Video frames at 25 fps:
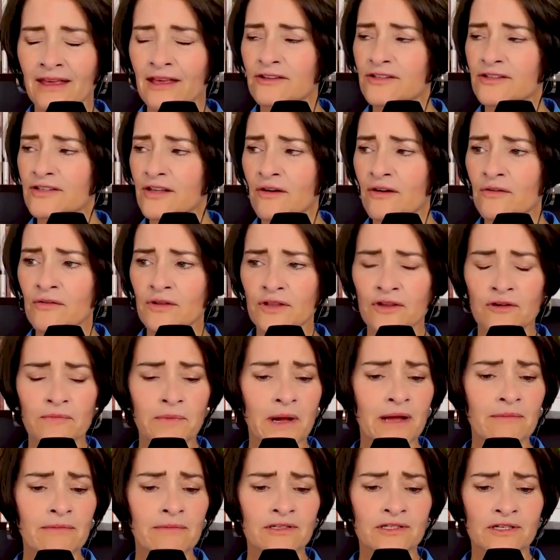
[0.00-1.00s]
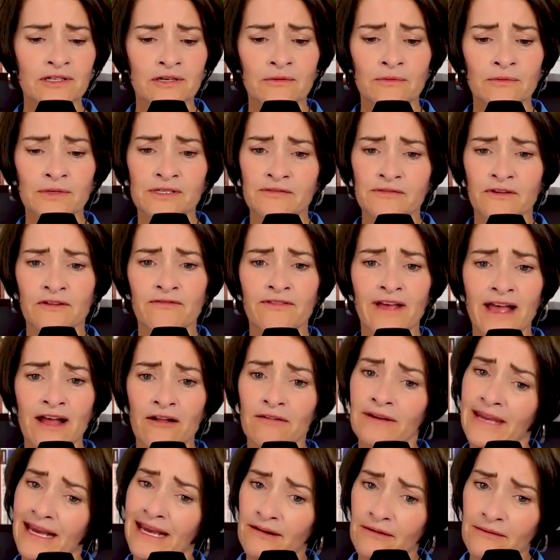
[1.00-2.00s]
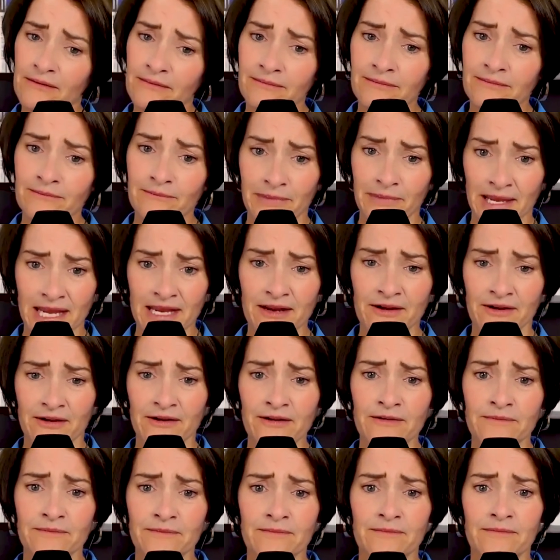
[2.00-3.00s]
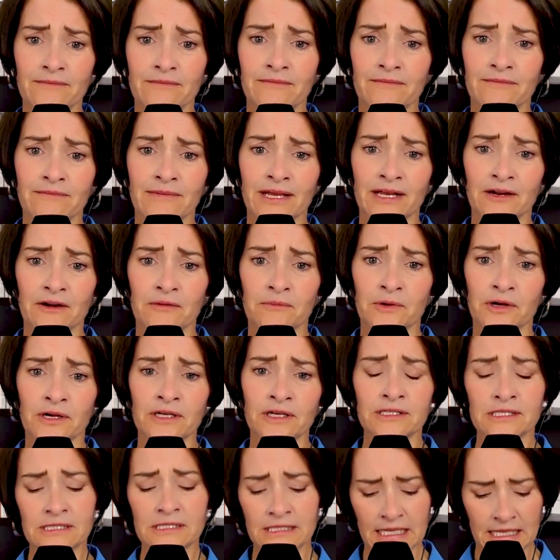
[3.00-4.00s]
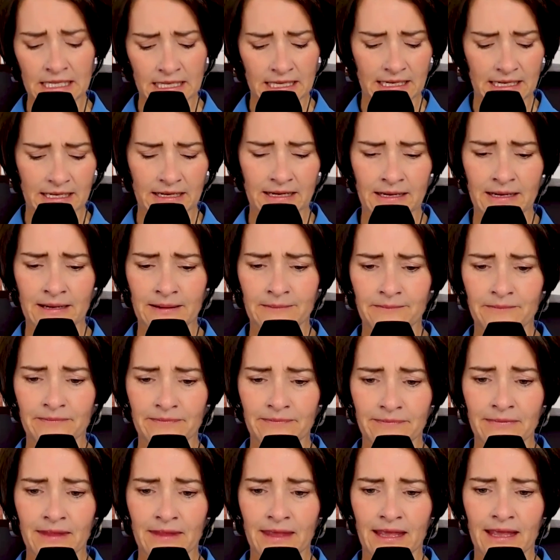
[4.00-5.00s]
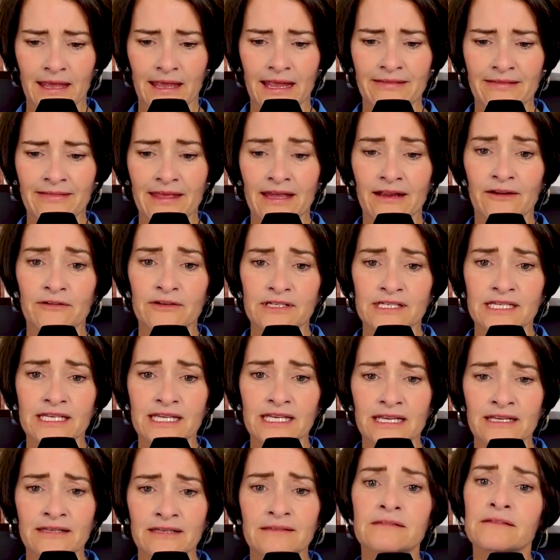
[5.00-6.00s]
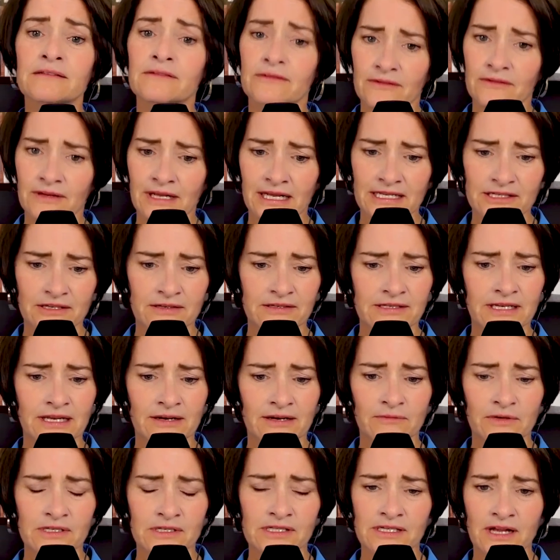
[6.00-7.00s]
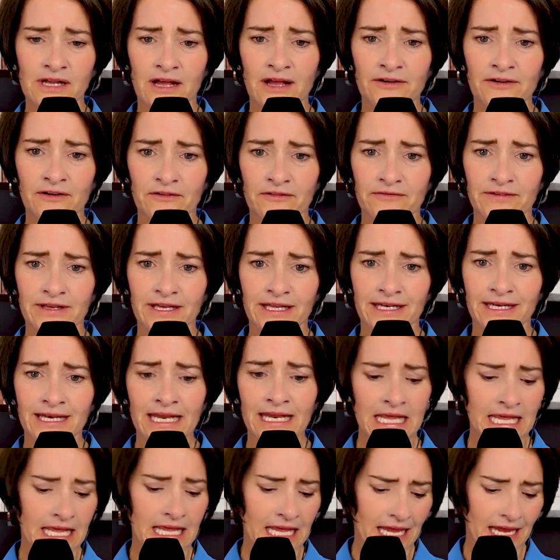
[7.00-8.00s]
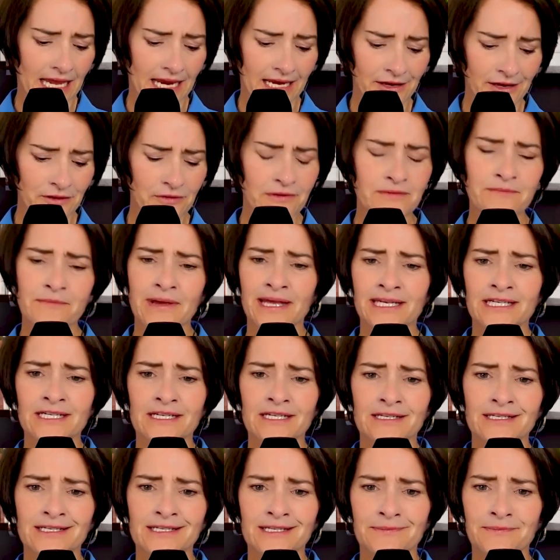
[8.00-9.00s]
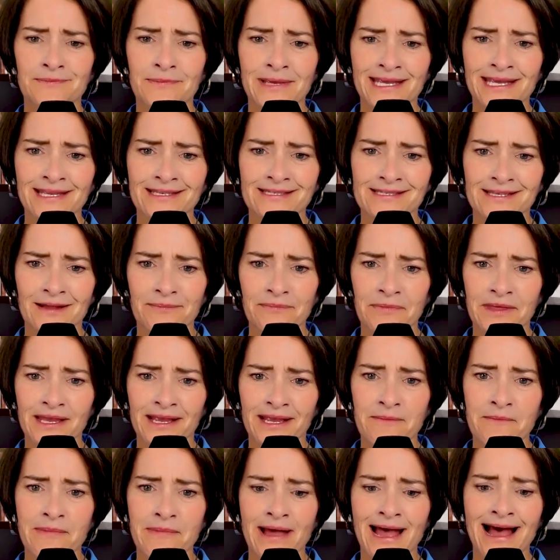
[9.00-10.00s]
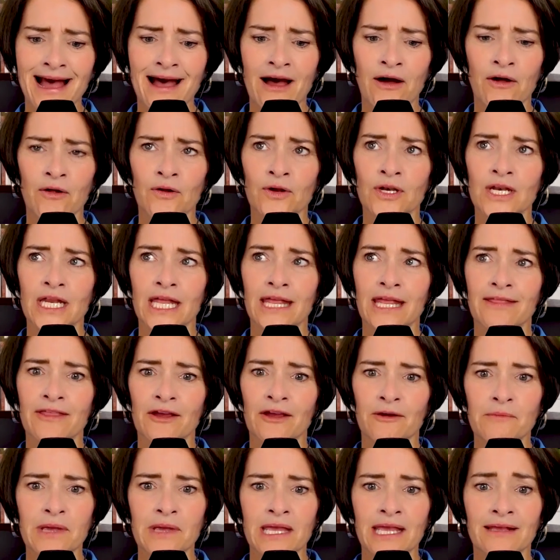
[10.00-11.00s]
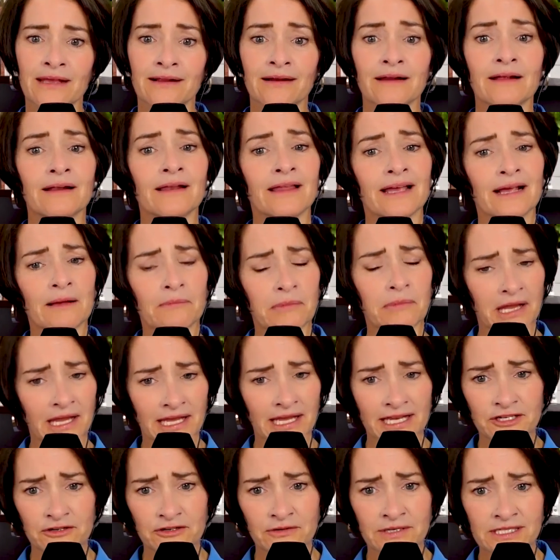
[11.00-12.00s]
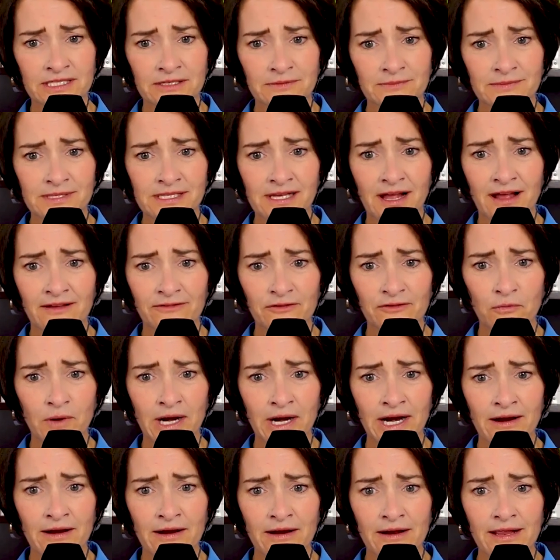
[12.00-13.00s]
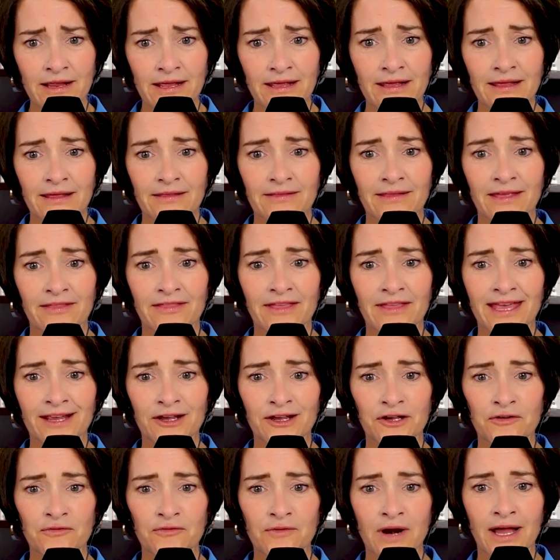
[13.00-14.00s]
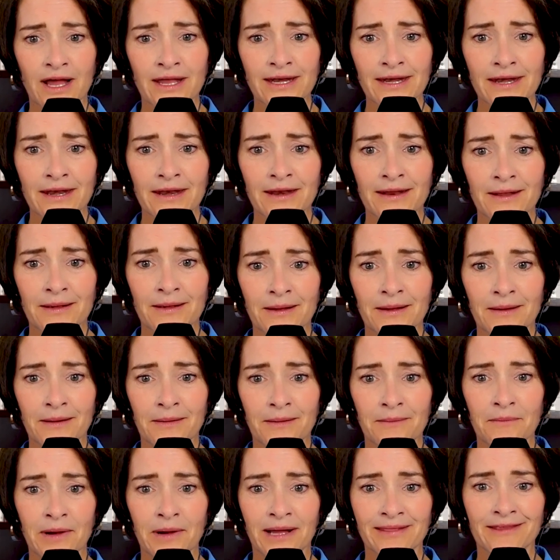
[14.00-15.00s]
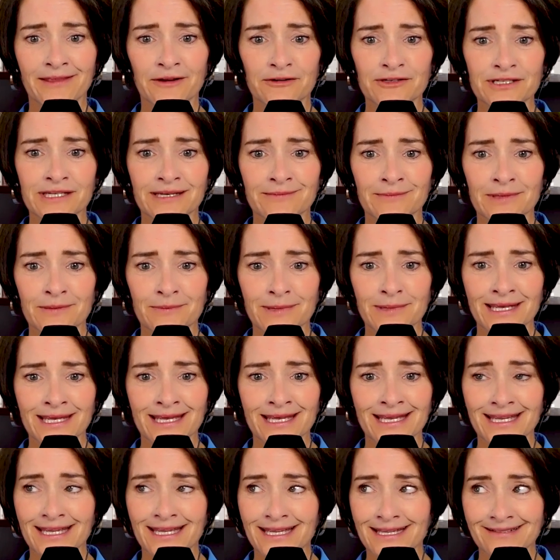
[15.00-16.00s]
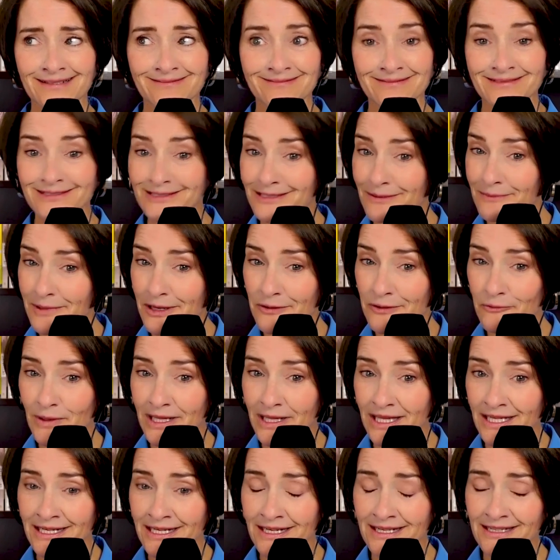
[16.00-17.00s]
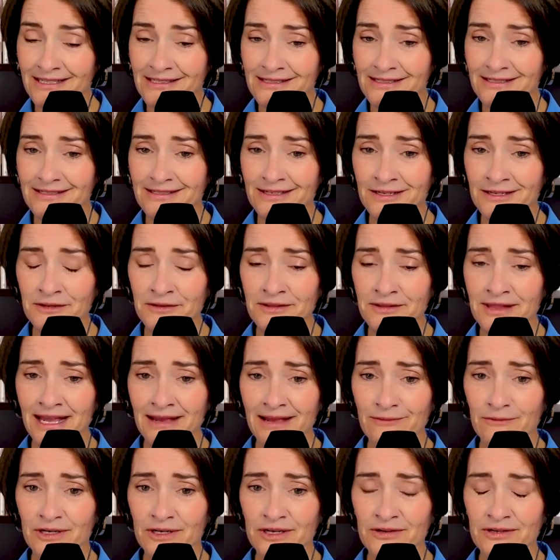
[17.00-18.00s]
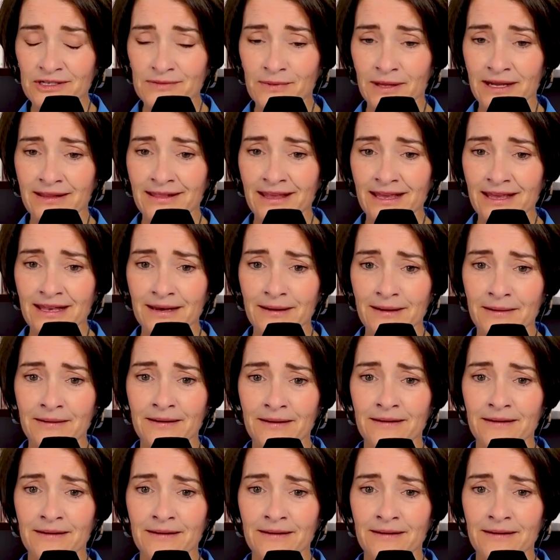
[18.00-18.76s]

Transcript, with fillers: So your publisher was Revell, now Baker Books. And then Christine's, as you said, was Zondervan. And you had mentioned to me something about there being like a plagiarism software that they could run, but there seemed to be some unwillingness to do that. Would you explain that?